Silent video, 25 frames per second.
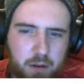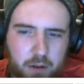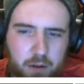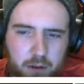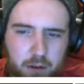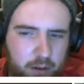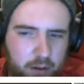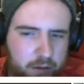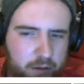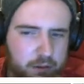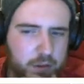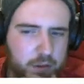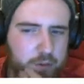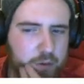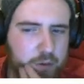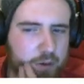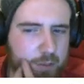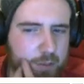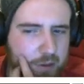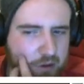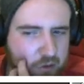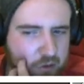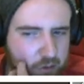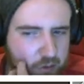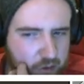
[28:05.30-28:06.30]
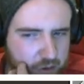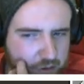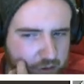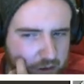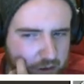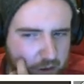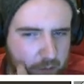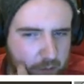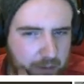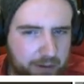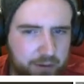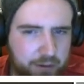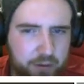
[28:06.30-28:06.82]
Let's see if we can make some extra hay
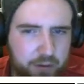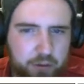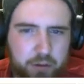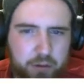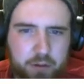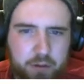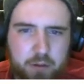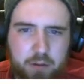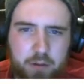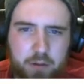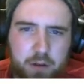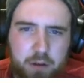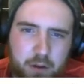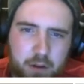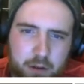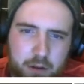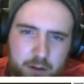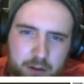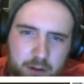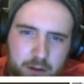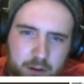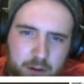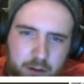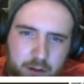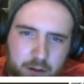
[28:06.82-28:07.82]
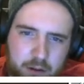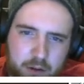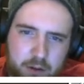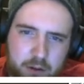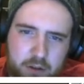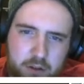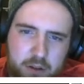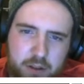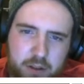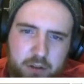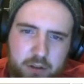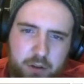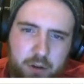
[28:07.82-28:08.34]
bales. Because
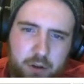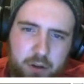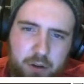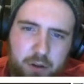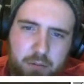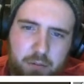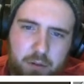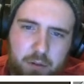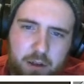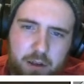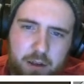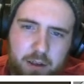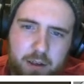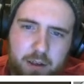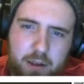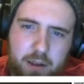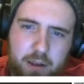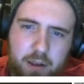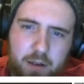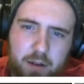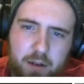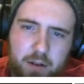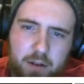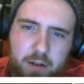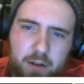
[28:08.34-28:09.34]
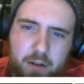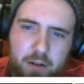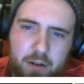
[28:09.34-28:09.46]
these are only really needed.